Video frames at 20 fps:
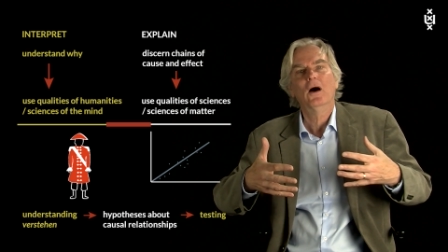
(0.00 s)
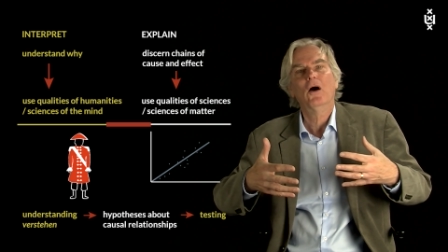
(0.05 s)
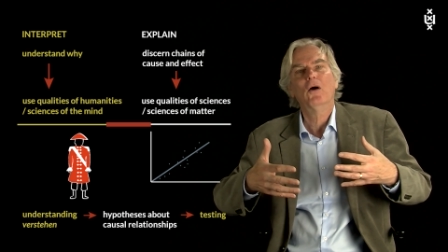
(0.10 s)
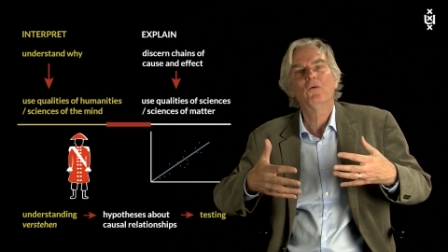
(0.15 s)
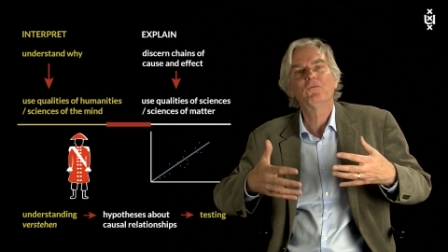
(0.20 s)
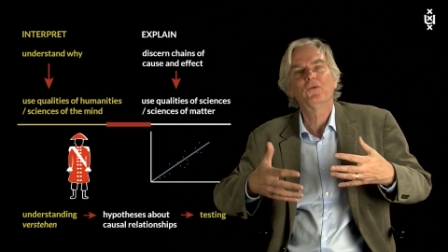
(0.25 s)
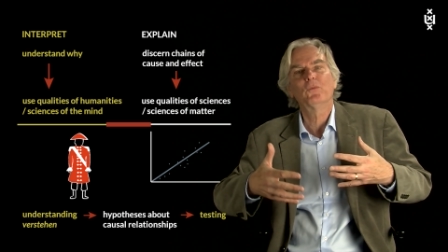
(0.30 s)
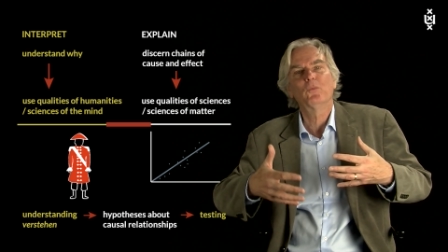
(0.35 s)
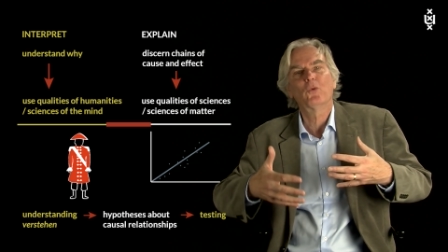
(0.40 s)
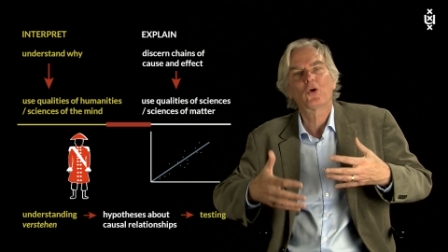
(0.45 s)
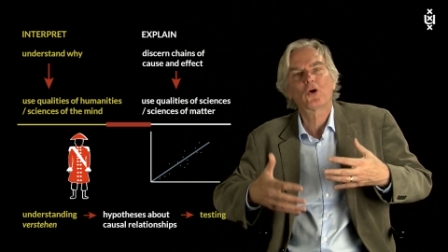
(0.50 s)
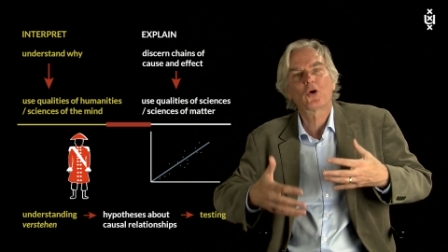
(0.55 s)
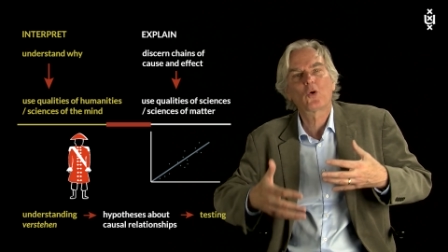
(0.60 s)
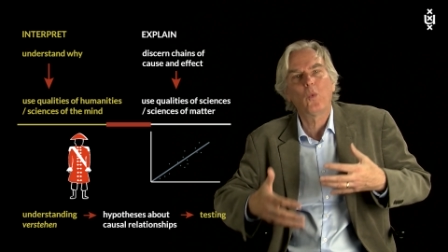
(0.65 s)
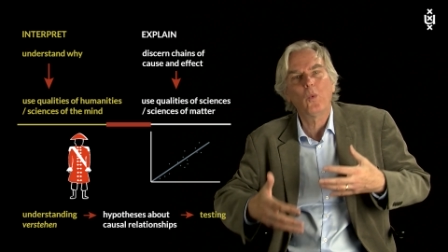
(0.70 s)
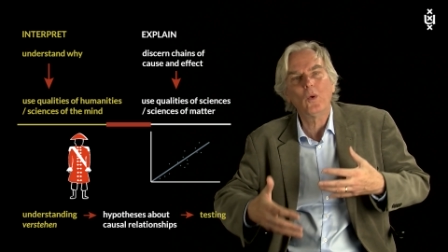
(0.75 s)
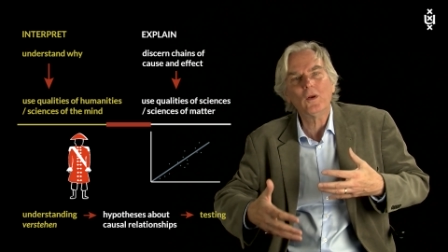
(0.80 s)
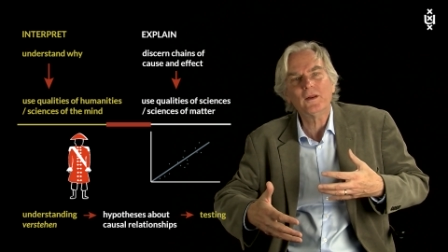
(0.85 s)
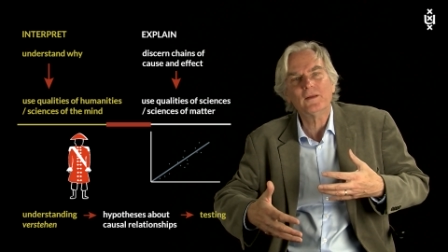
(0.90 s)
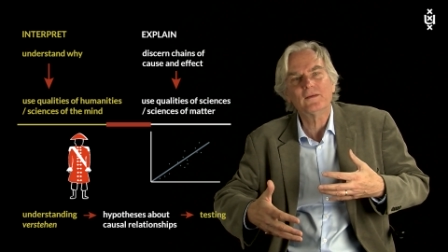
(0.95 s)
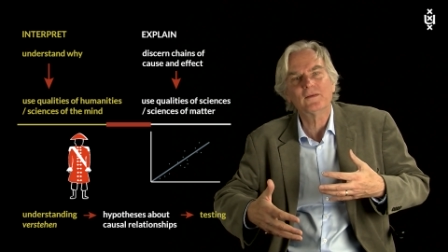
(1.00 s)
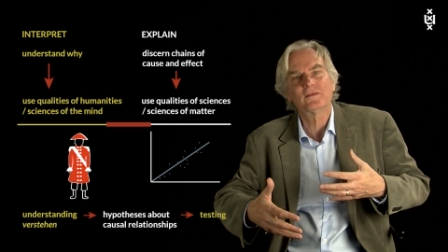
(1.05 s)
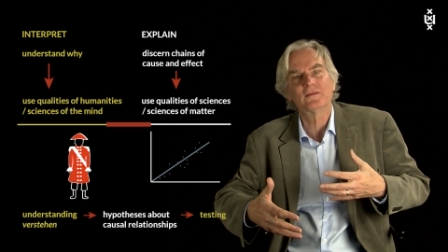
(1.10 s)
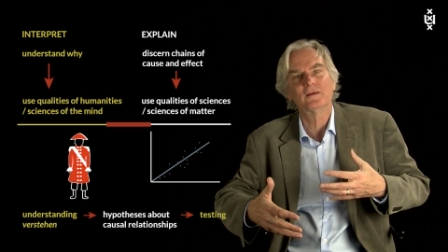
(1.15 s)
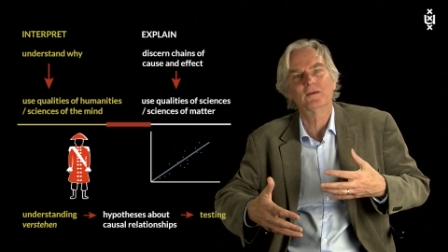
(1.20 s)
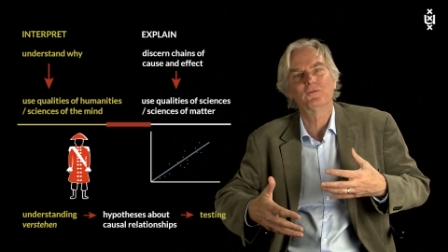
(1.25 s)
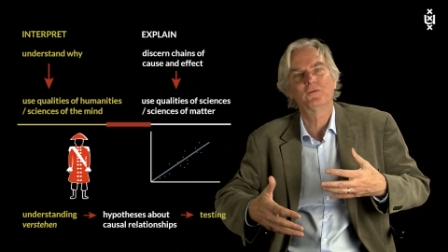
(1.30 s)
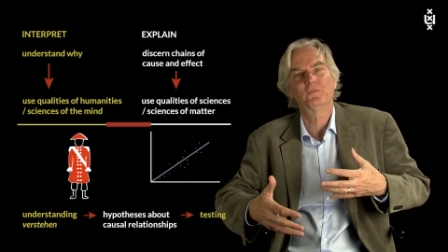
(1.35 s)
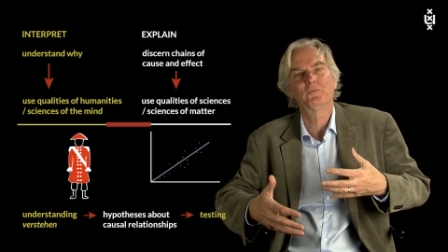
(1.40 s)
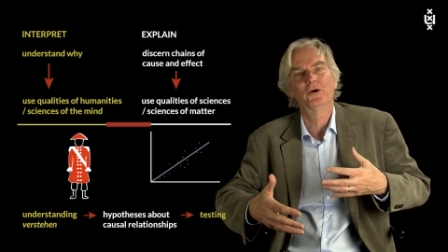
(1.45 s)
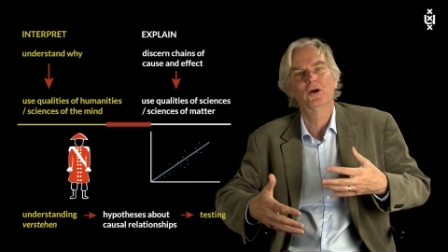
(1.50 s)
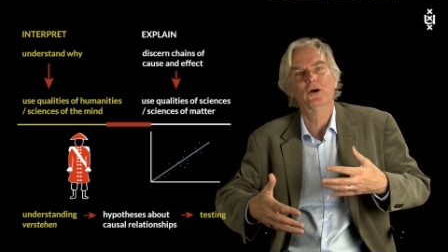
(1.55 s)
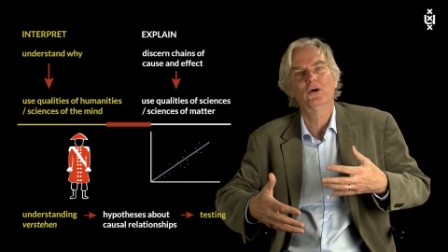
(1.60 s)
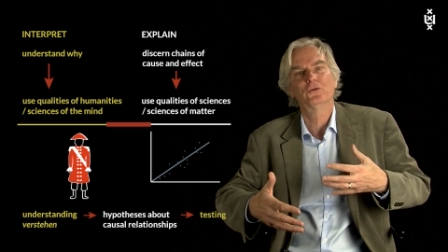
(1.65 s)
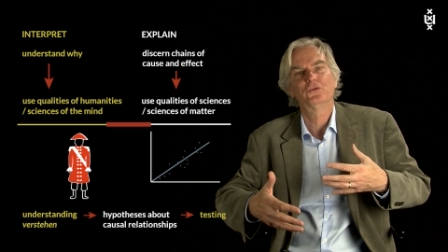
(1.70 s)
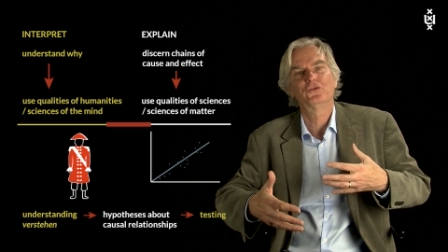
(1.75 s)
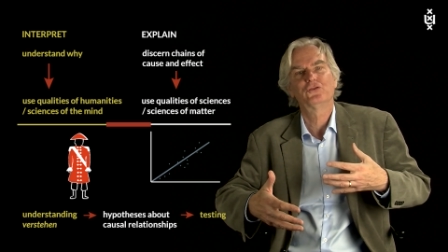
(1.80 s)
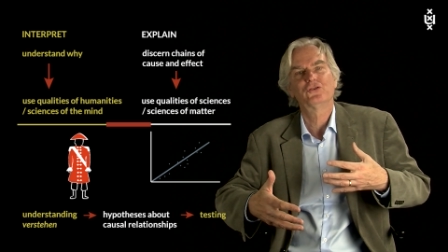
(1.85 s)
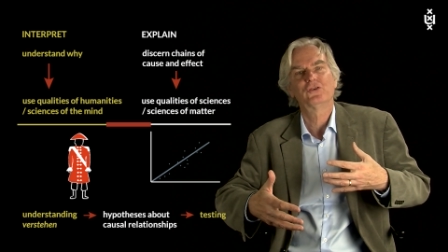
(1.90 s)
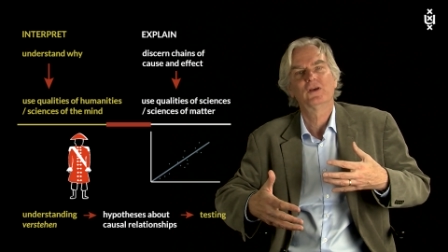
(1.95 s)
of the more qualitative
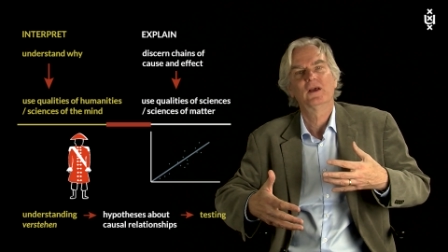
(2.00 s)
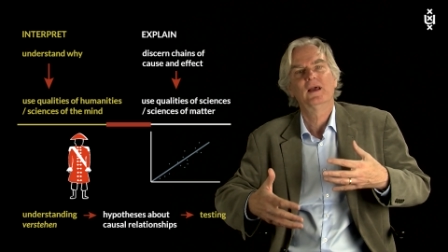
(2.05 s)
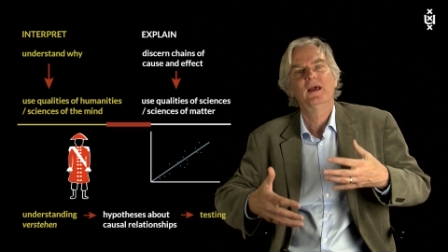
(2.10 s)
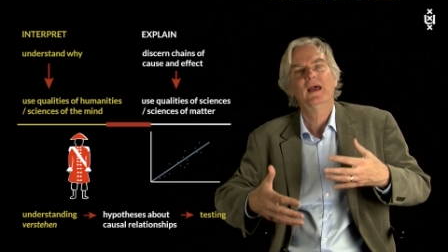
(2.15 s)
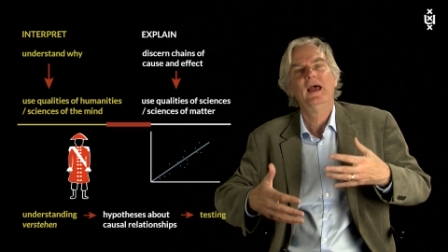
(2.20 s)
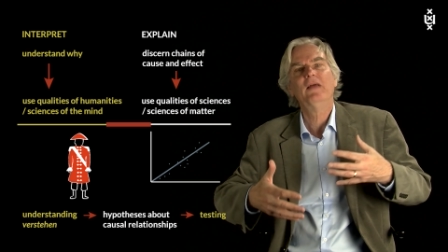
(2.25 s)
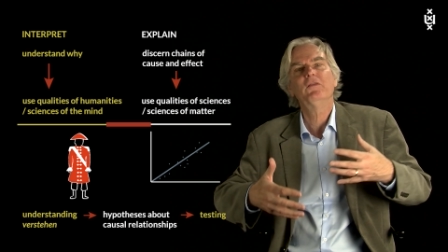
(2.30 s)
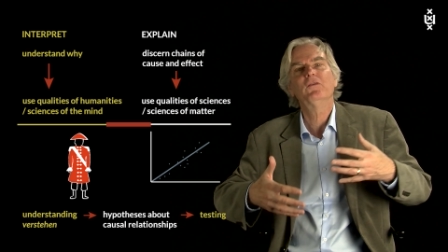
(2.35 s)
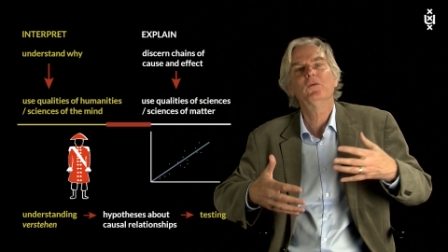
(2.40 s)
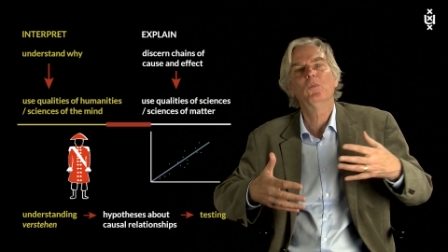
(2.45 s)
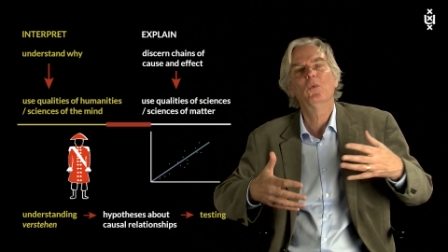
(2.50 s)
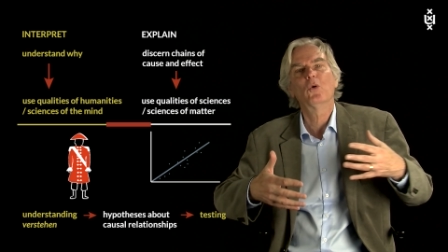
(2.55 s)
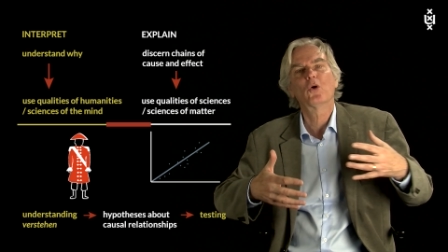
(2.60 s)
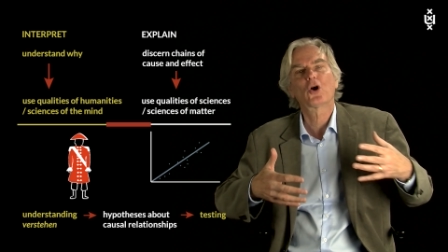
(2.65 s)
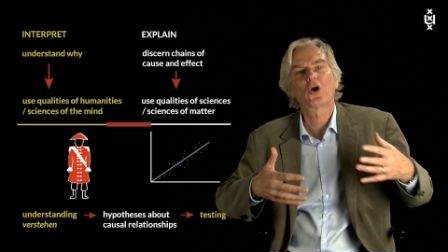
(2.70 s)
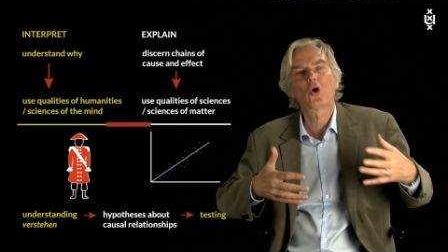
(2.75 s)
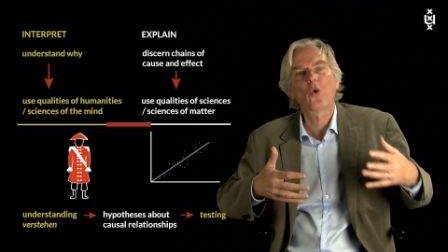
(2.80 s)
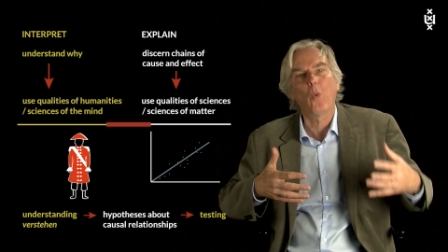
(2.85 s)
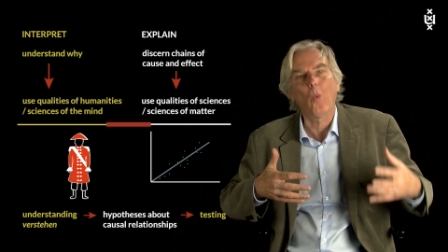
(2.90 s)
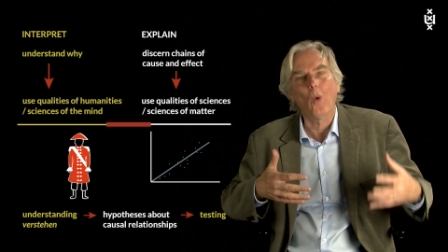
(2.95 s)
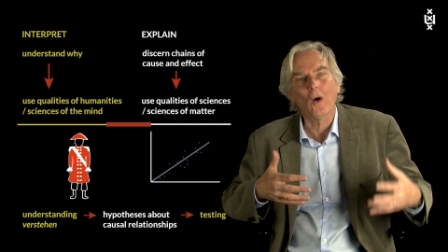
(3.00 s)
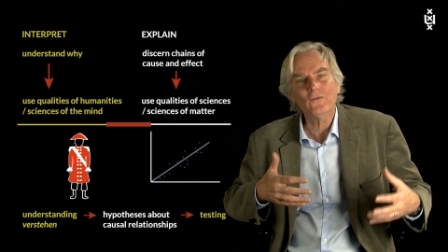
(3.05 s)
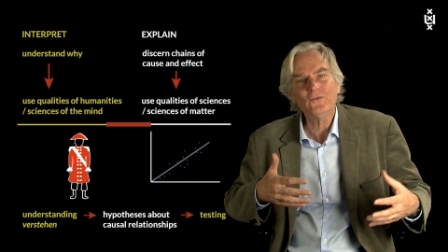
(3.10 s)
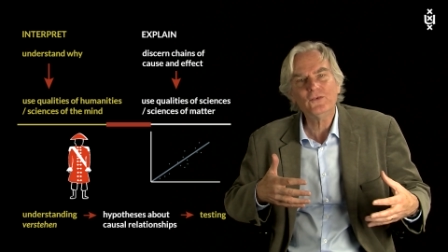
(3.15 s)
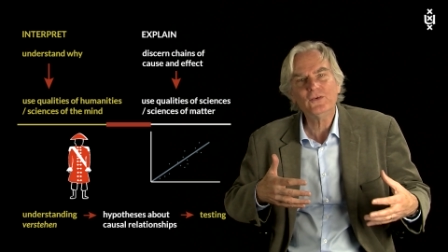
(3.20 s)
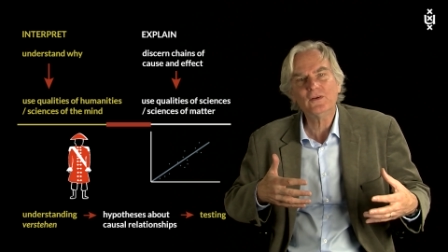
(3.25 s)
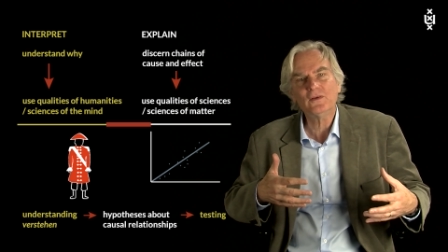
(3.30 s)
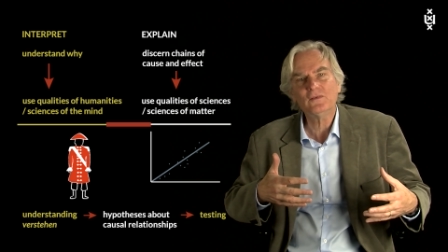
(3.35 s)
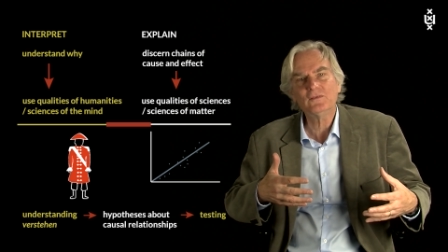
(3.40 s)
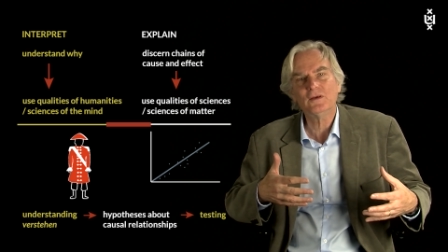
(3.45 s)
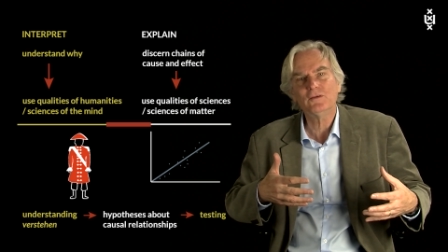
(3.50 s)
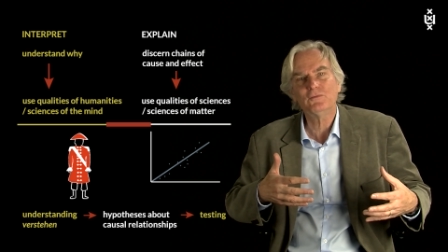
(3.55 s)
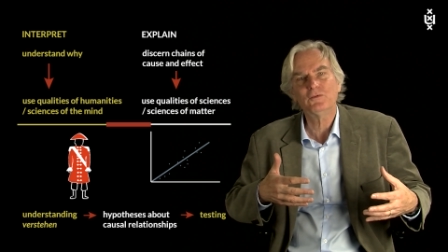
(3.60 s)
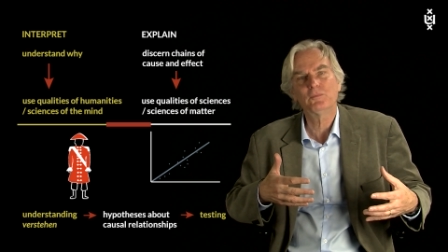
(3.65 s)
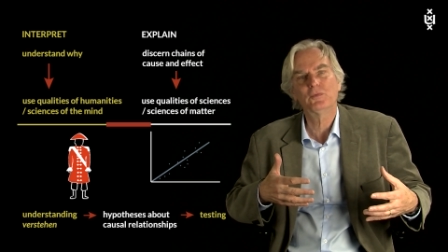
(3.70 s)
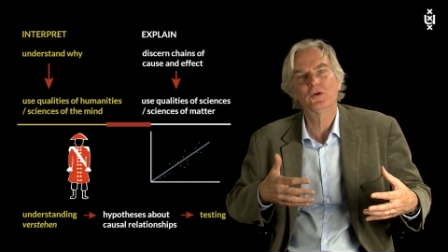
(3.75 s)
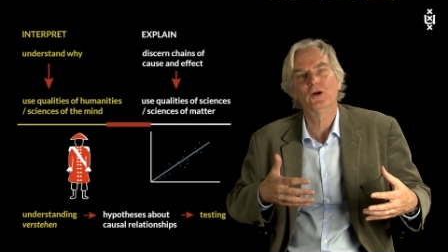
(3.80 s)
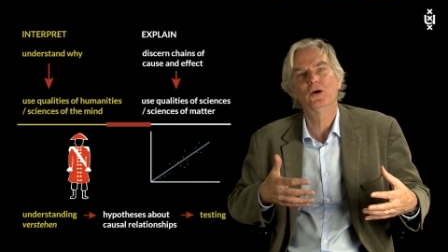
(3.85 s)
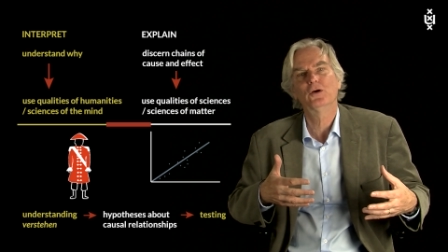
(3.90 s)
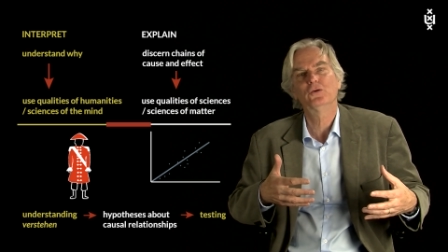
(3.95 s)
approach and the more quantitative
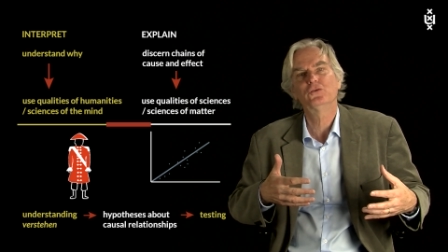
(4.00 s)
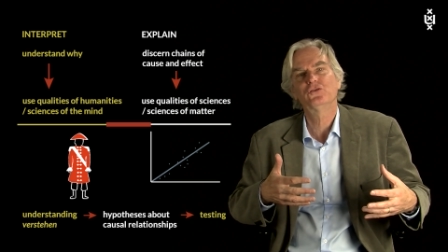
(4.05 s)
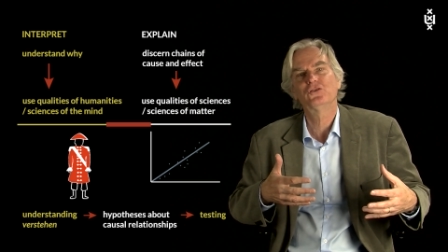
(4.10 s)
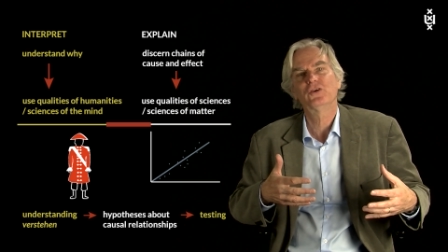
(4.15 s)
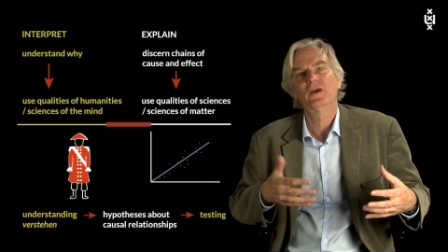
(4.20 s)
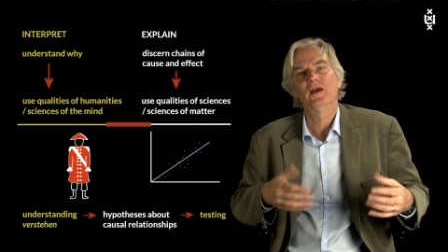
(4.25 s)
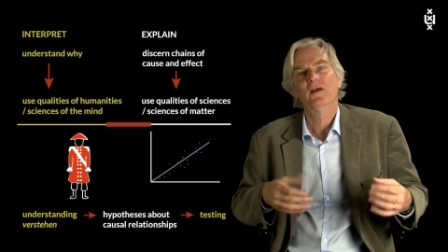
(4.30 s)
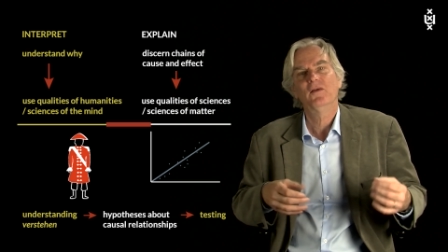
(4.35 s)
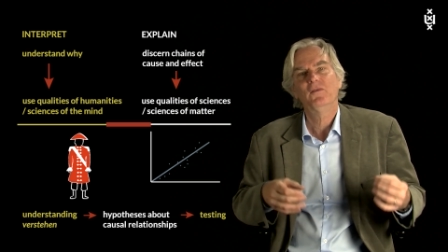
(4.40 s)
approach